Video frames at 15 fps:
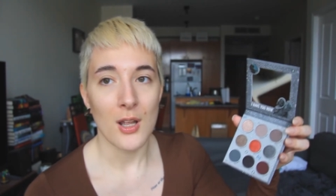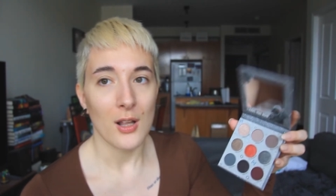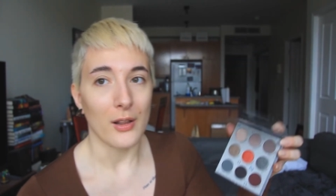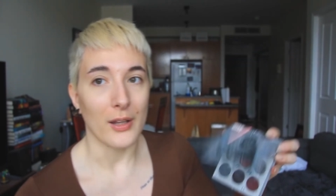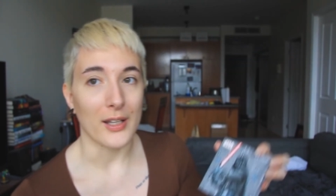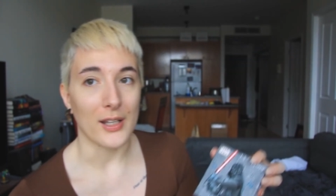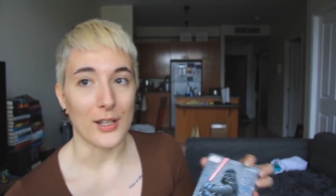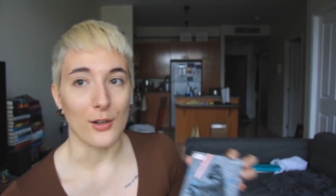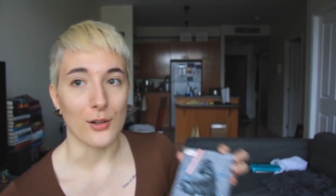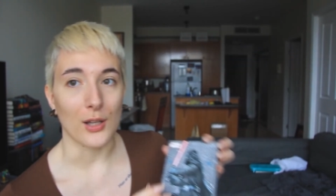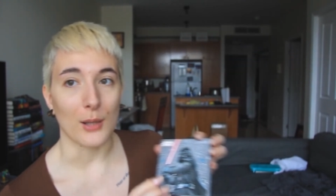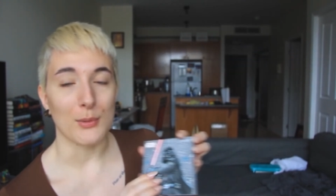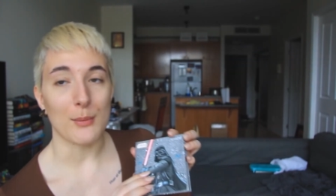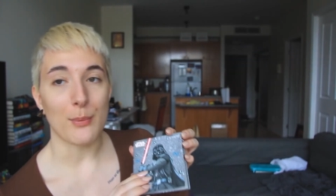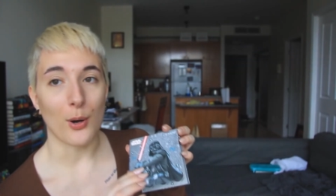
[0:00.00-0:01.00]
Like here,
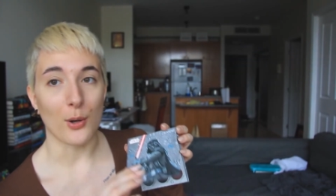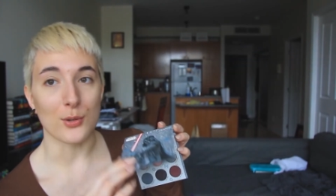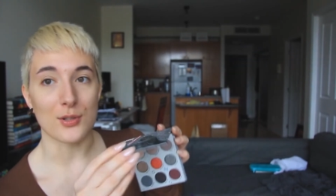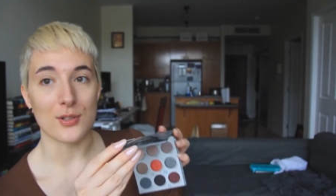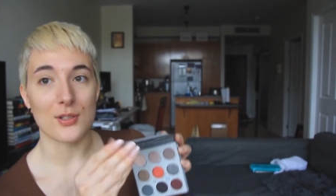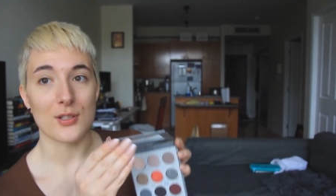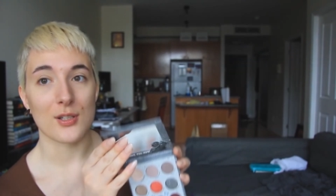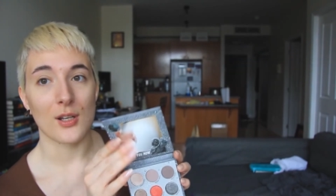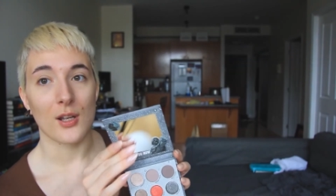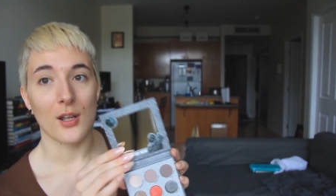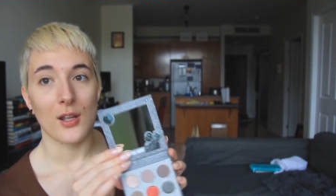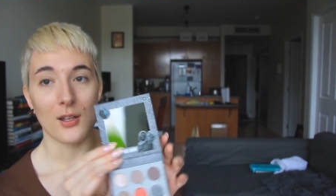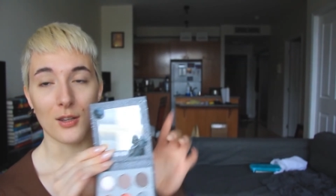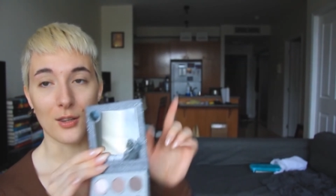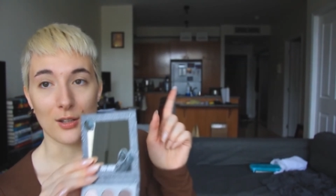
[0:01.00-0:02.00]
let me post
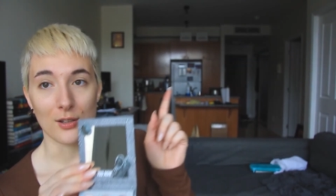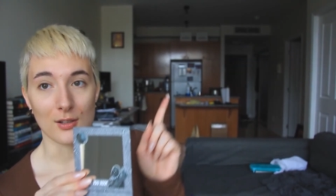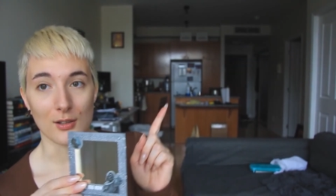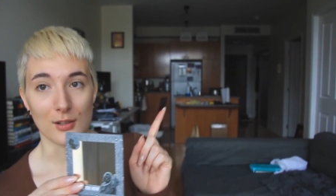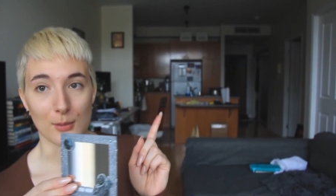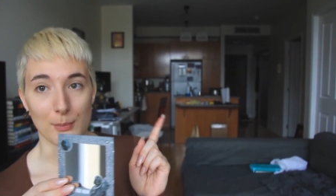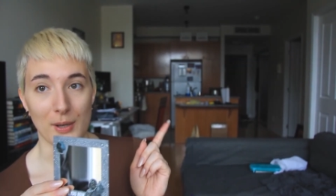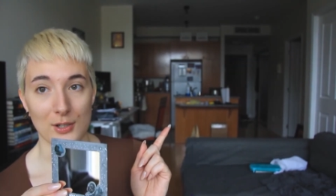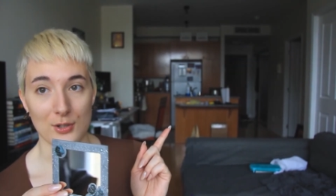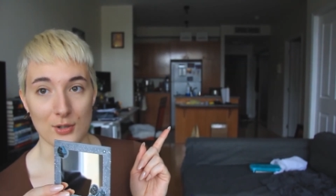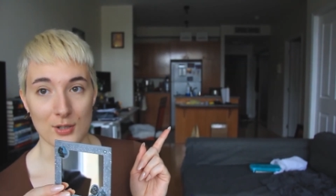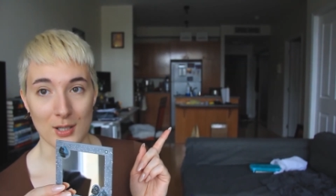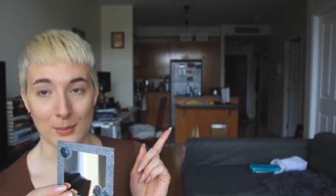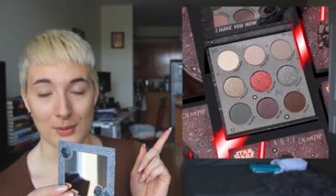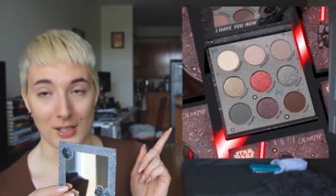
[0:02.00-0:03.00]
the the
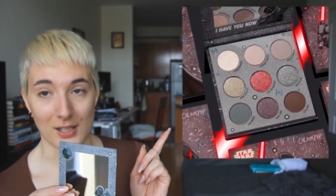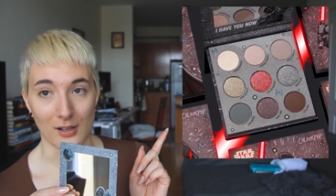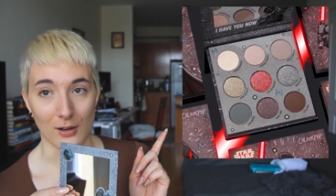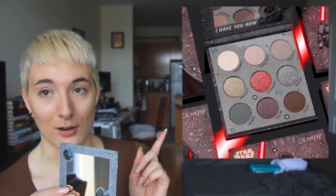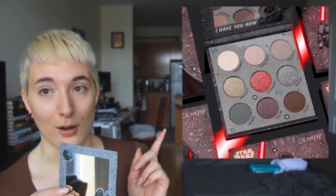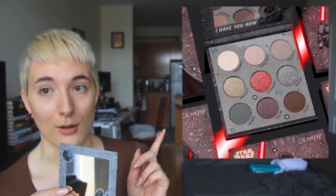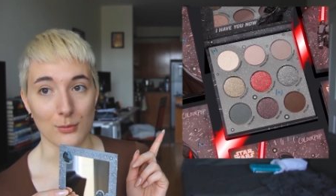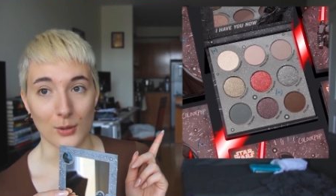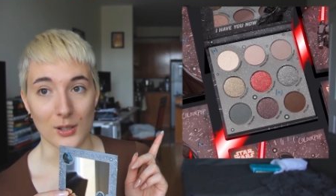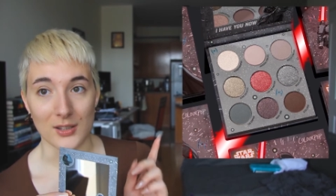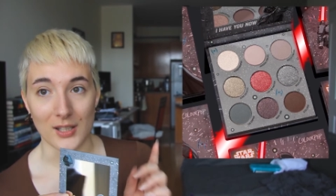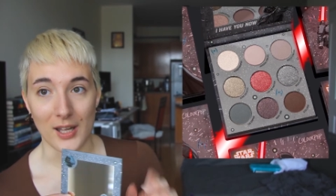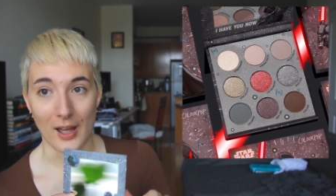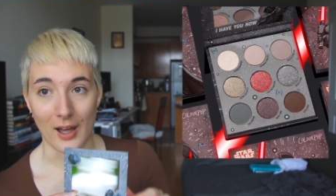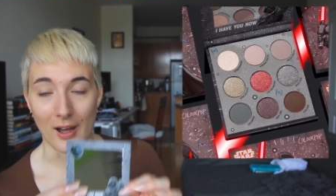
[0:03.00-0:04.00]
pictures up here of what
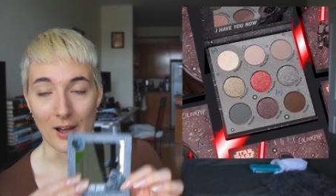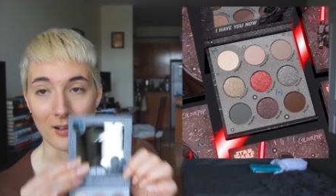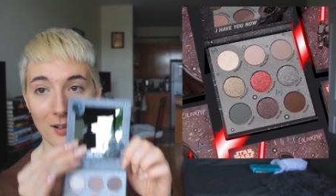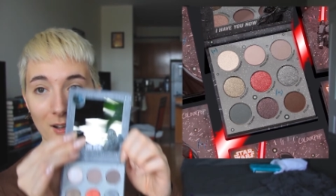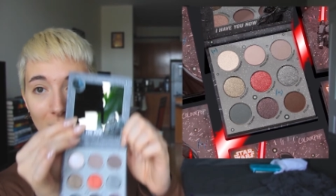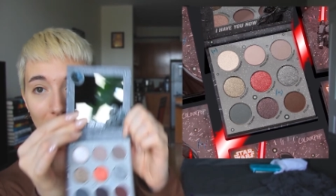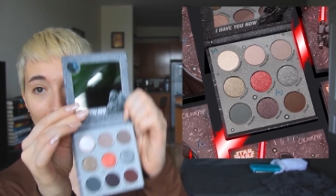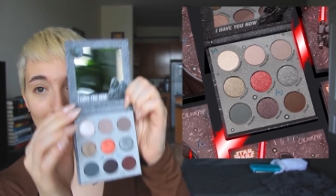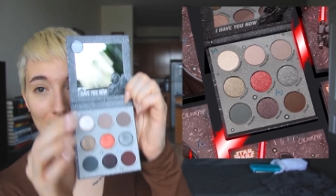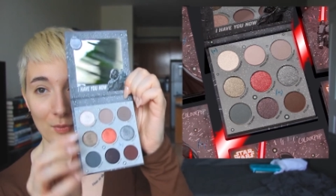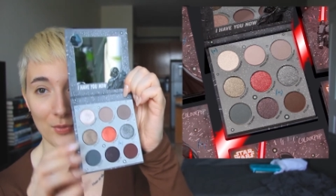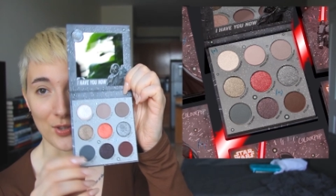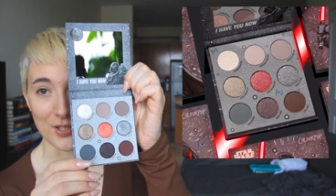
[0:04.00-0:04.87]
they had and